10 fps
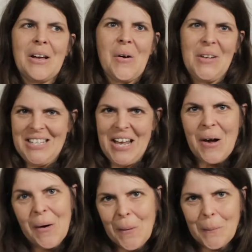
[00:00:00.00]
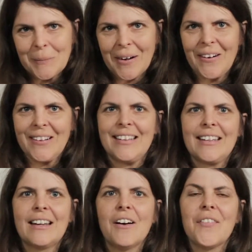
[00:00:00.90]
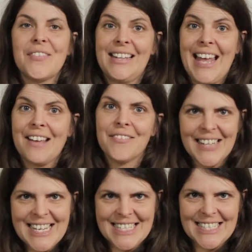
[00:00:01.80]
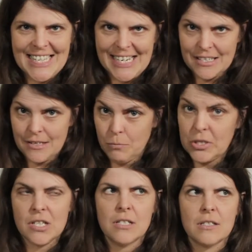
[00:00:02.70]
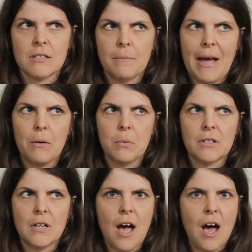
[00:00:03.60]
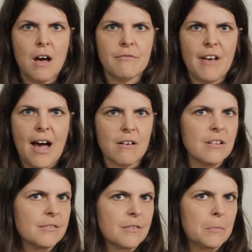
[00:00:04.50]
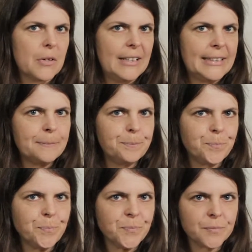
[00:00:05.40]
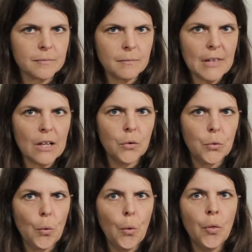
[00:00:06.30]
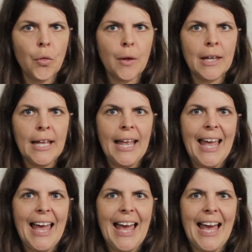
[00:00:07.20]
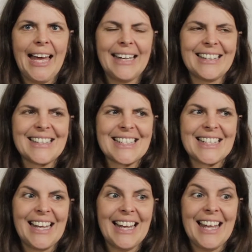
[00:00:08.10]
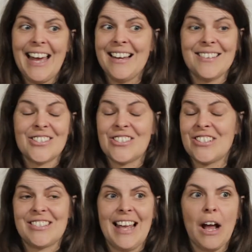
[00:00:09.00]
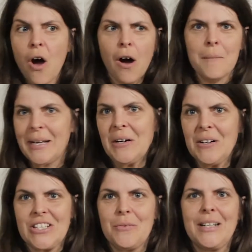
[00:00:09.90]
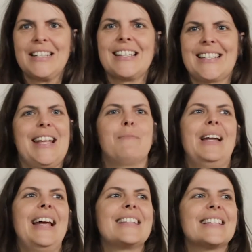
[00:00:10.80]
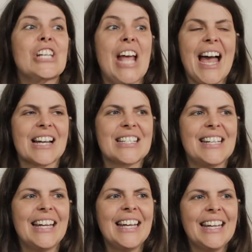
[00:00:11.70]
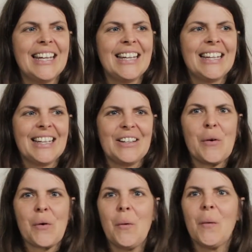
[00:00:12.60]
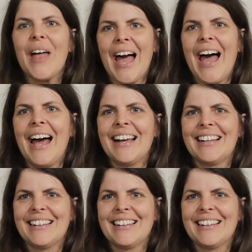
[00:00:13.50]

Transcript: holiday home on the Lake Fliesensees, which is about 1.5 hours from Berlin, north. And yeah, I was just like, oh my god, she went to the same place, and she actually, you know, called the hat